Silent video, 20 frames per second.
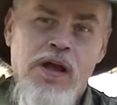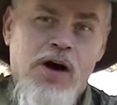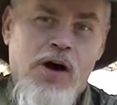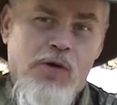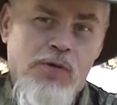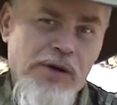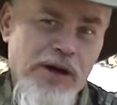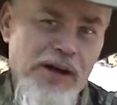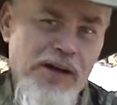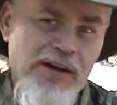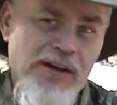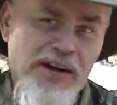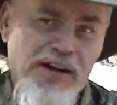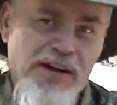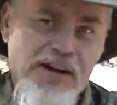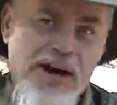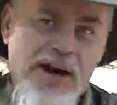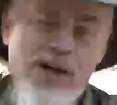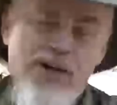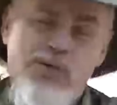Okay, today
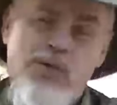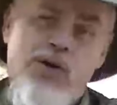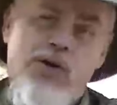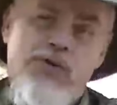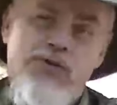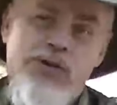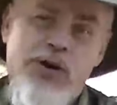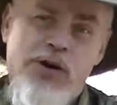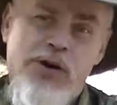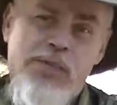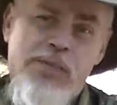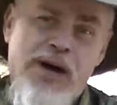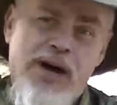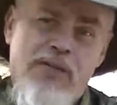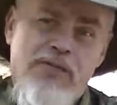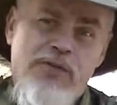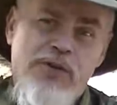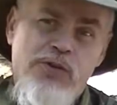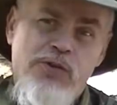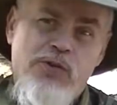guys, we're going to talk about
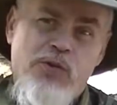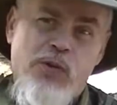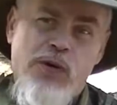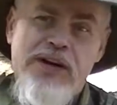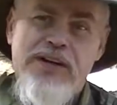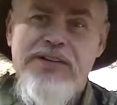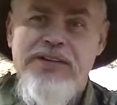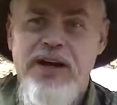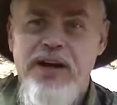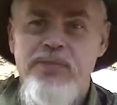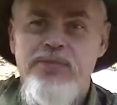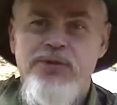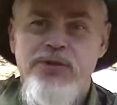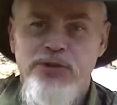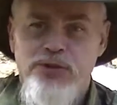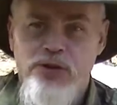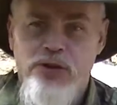a few quick tips and